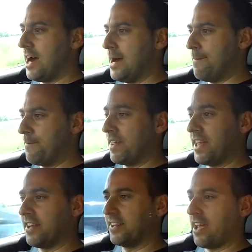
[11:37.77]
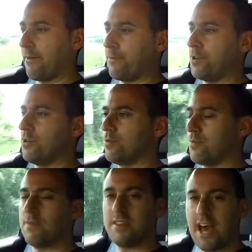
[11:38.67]
At the end of the day, if you
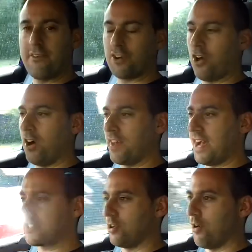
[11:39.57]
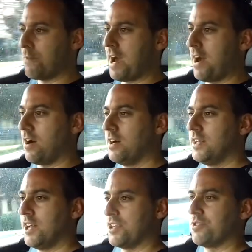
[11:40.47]
have a car that has a lot of power
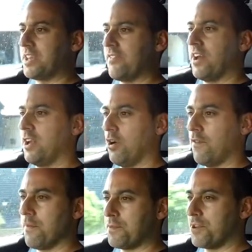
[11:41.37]
and you give it a lot of abuse,